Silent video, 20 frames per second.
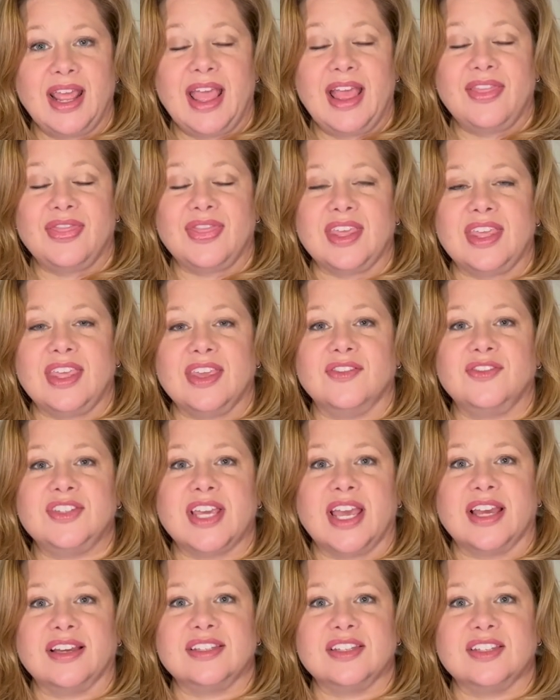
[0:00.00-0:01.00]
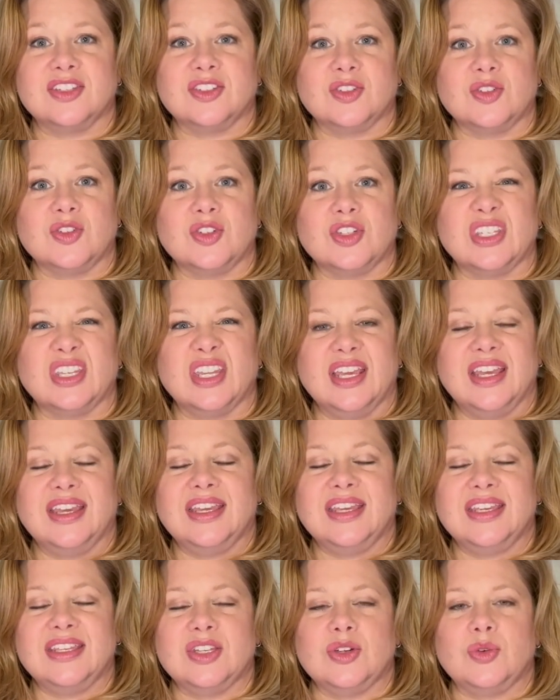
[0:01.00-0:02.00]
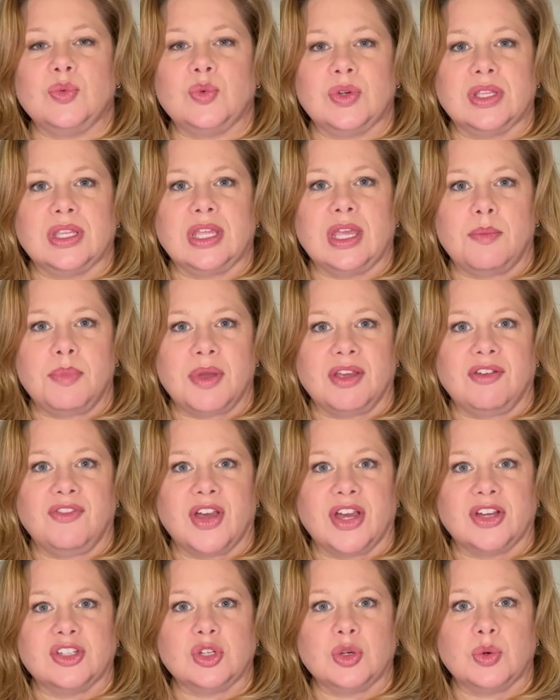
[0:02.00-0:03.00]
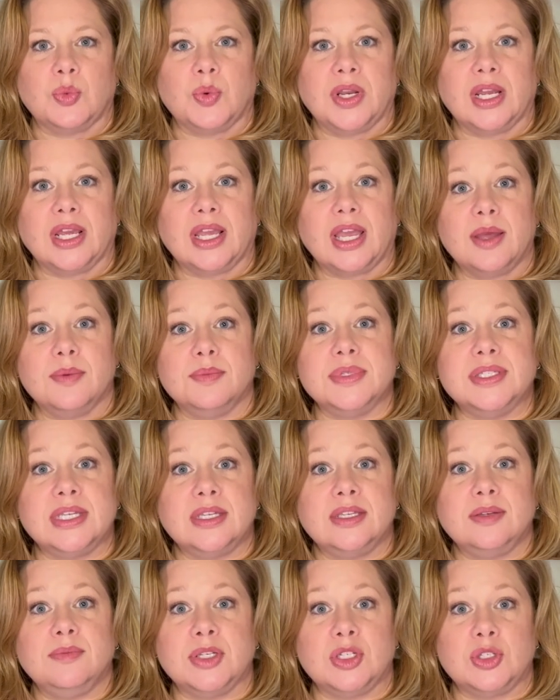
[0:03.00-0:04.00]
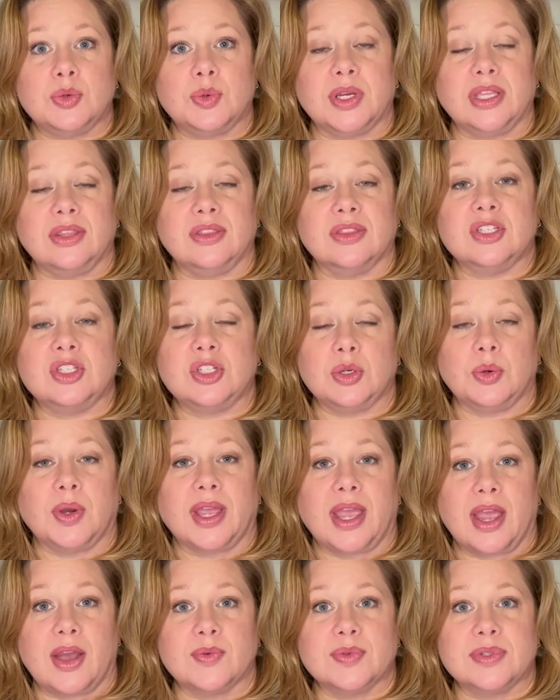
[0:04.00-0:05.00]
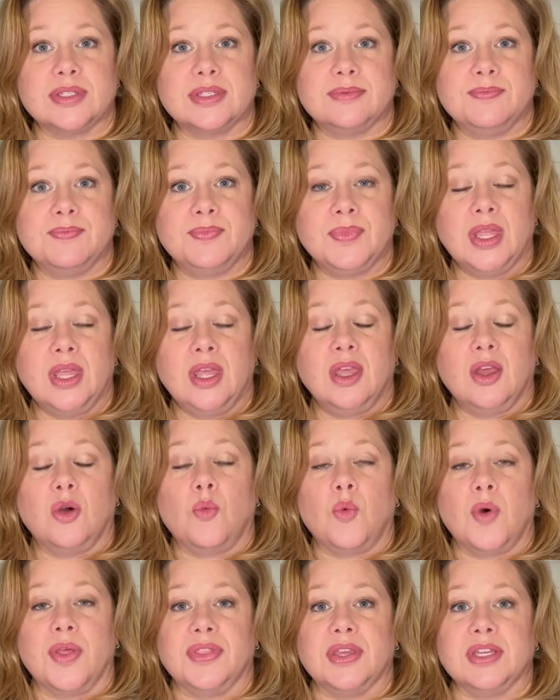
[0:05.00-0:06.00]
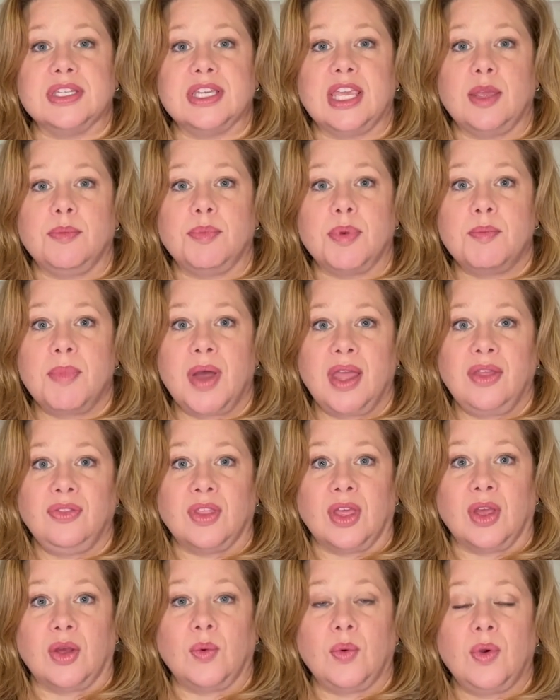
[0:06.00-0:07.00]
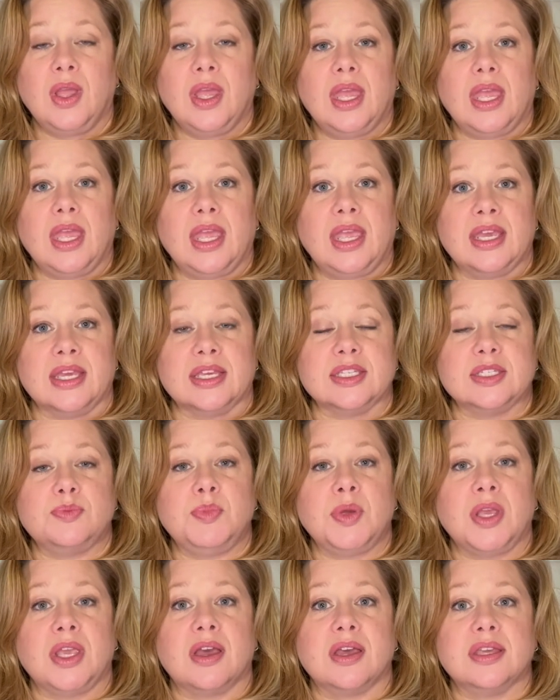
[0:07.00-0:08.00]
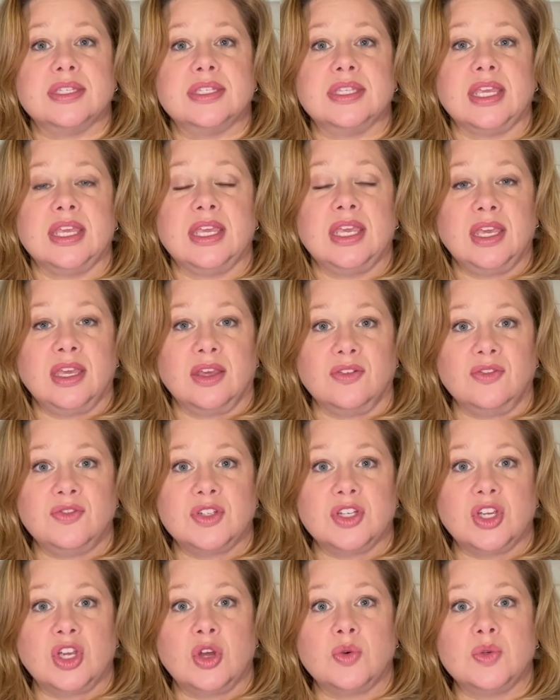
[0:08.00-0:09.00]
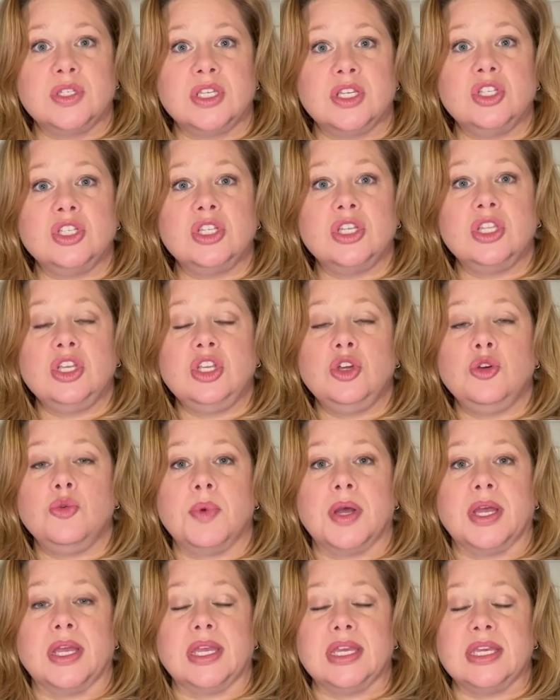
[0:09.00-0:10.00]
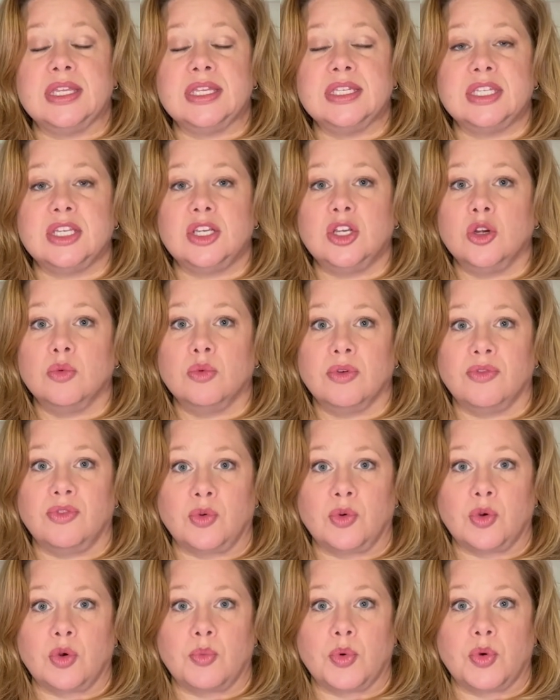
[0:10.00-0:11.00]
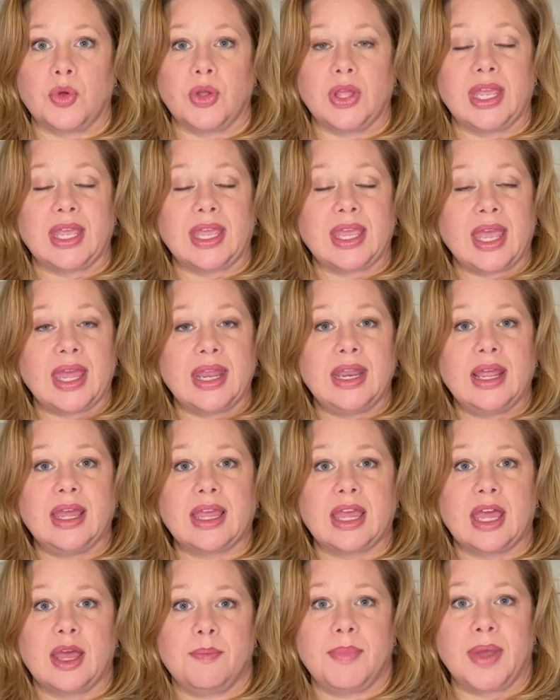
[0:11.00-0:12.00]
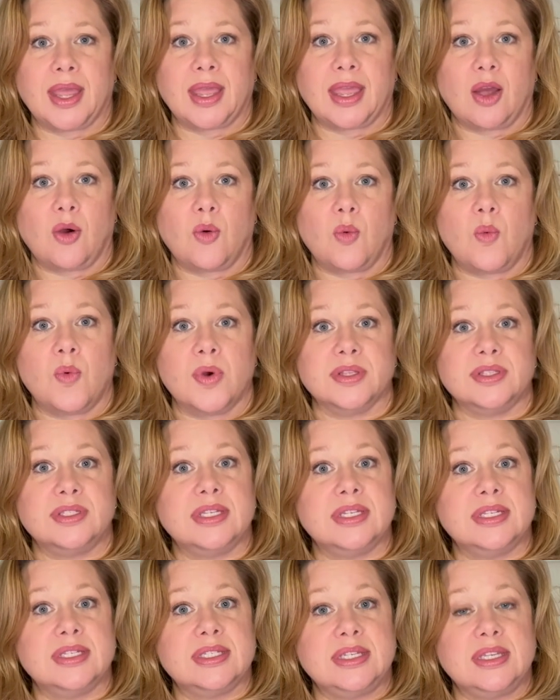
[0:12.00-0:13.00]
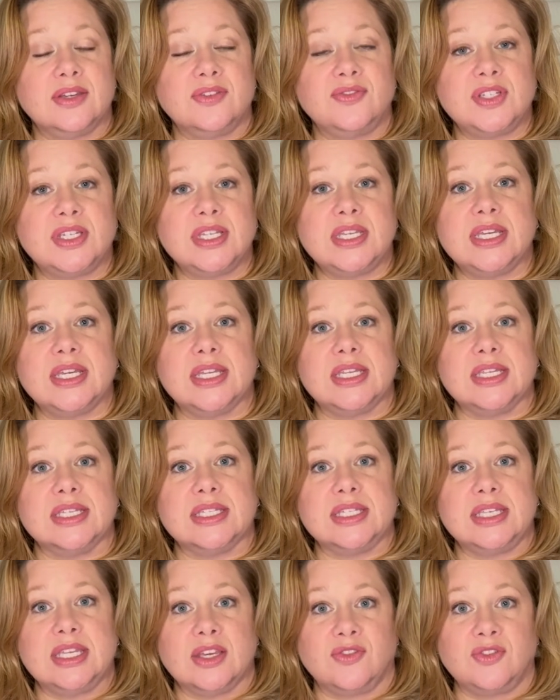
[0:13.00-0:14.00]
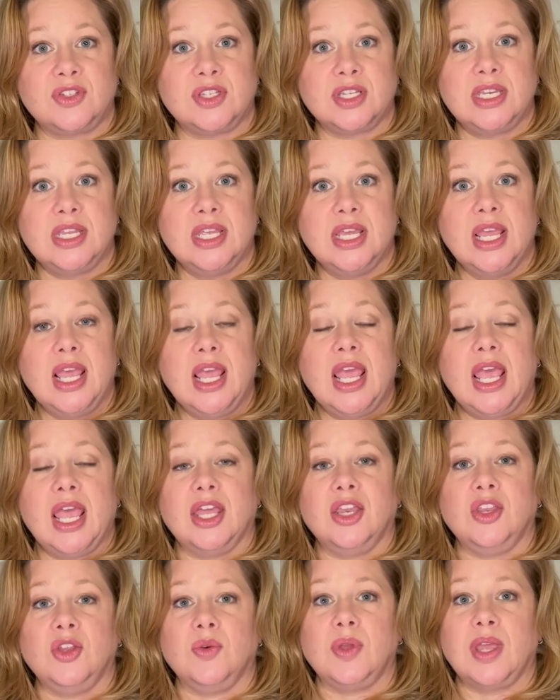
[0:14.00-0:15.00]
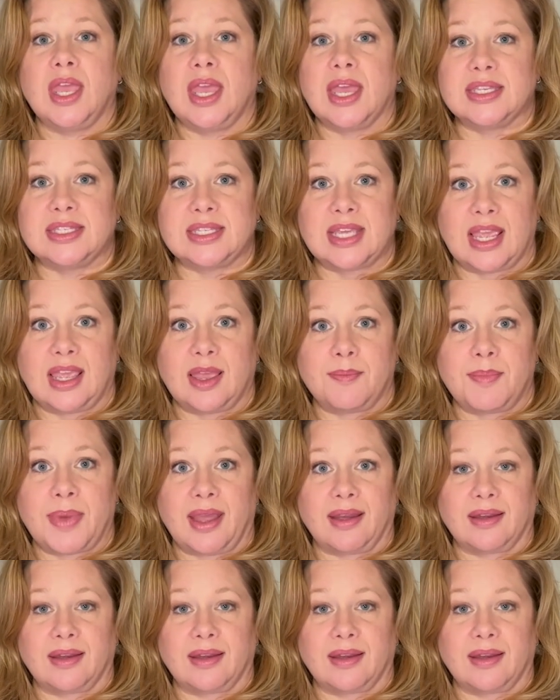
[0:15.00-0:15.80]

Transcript: the gift tax exclusion isn't really a big factor when it comes in between the two accounts. One thing to keep in mind though, is because the gift goes into the UTMA, it is irrevocable. It cannot come back out. Once it is gifted, and you can't take it back.